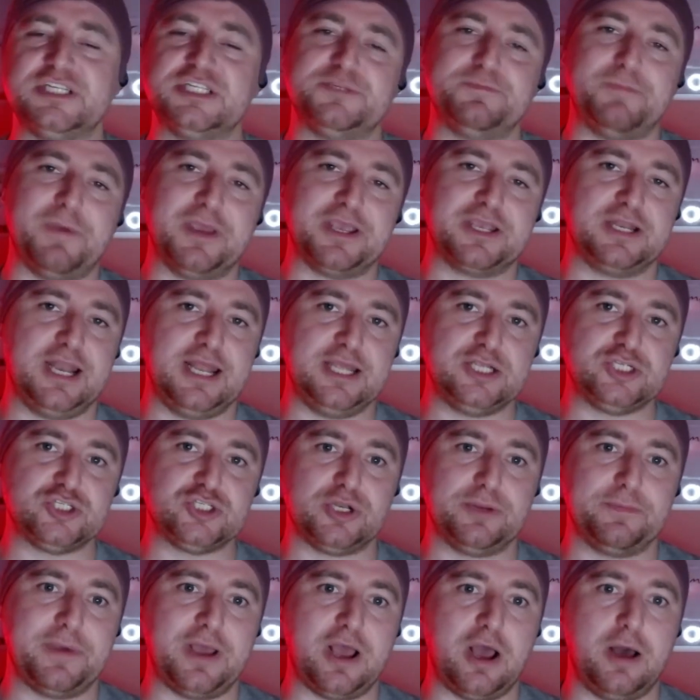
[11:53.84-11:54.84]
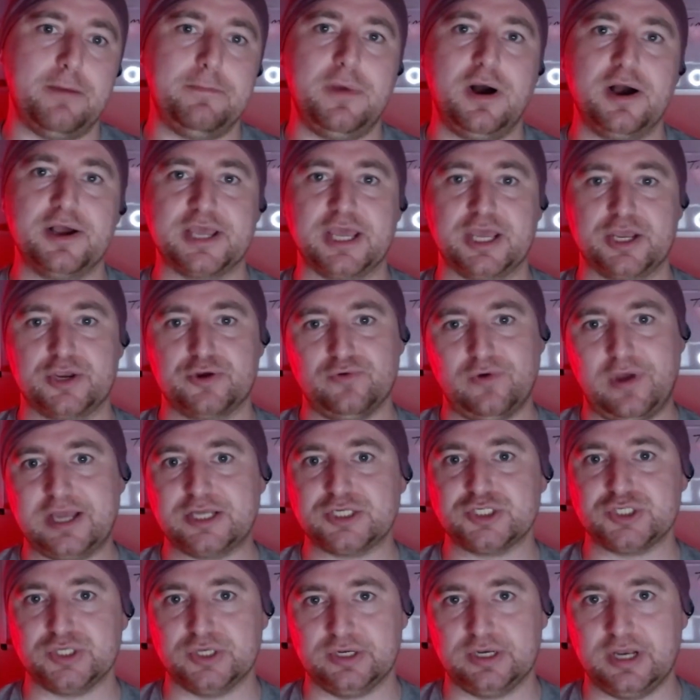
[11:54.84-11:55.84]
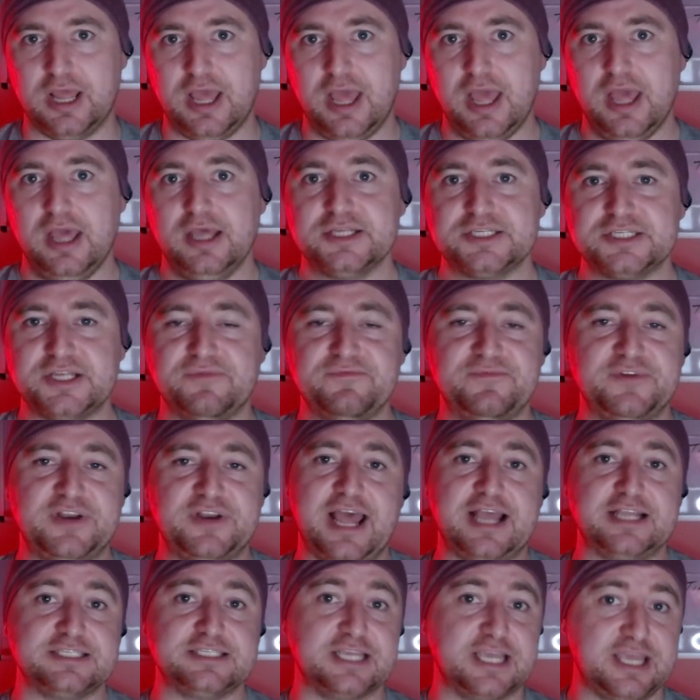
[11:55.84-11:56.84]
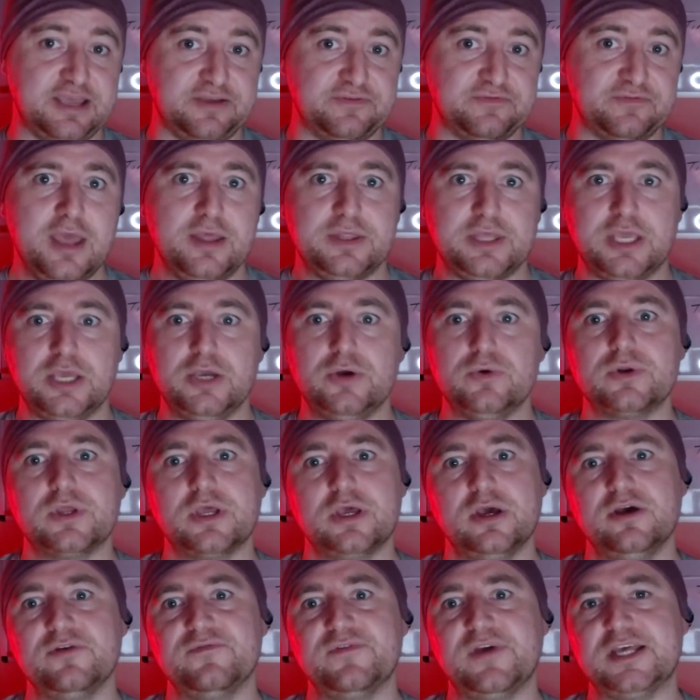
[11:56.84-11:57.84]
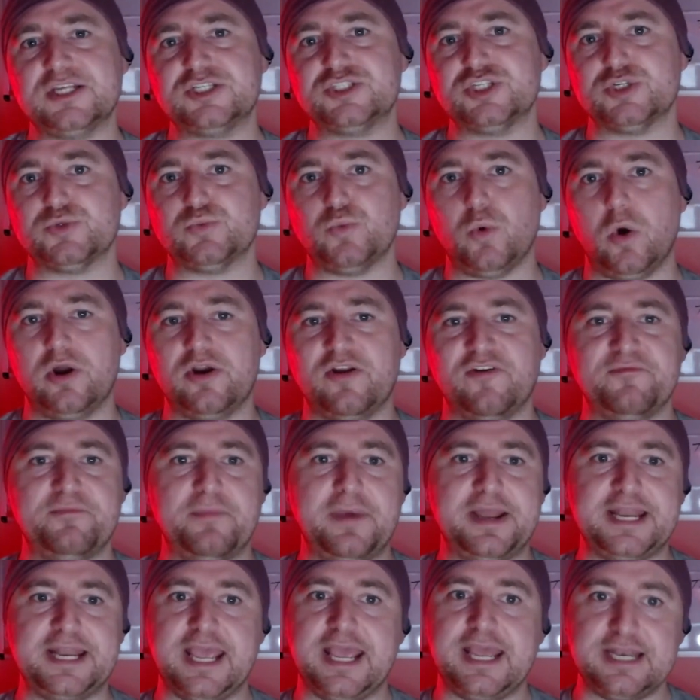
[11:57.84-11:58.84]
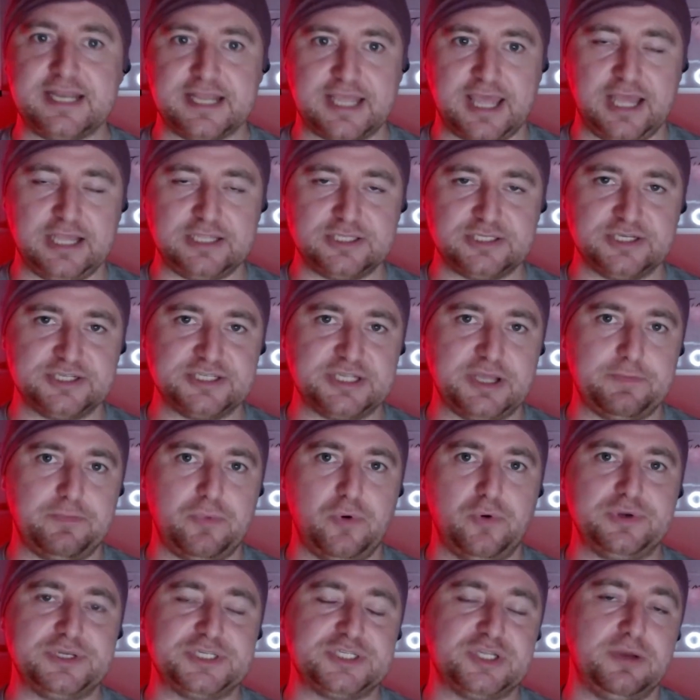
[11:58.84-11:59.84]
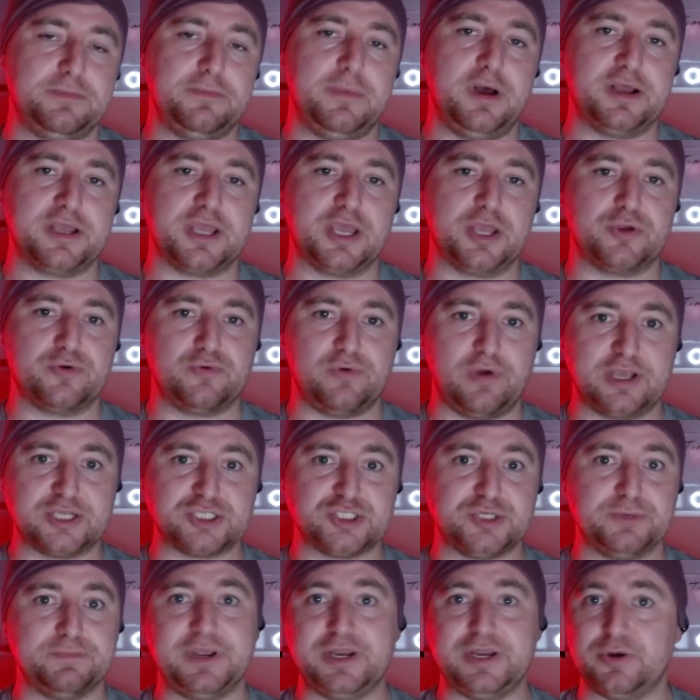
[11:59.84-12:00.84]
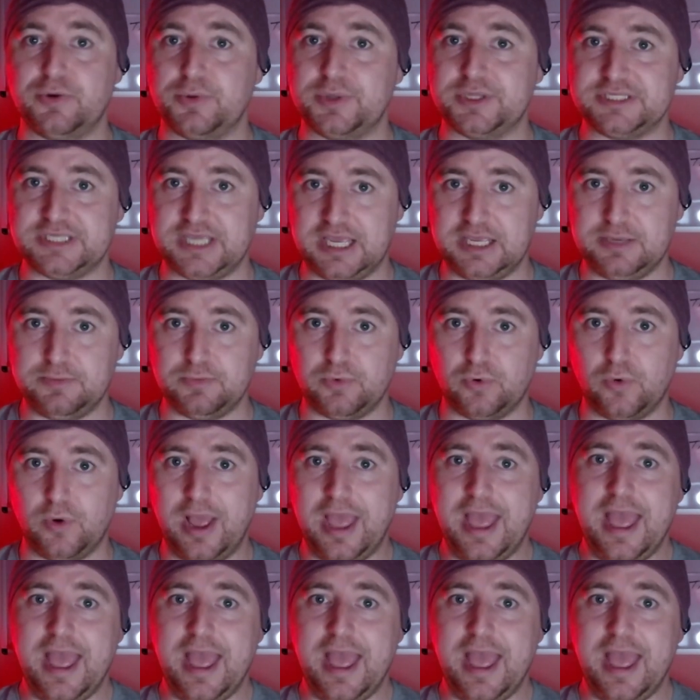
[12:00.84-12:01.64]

speculation about a market correction, something had to give. The yield curve is just one of many indicators that points to a market correction being on the table,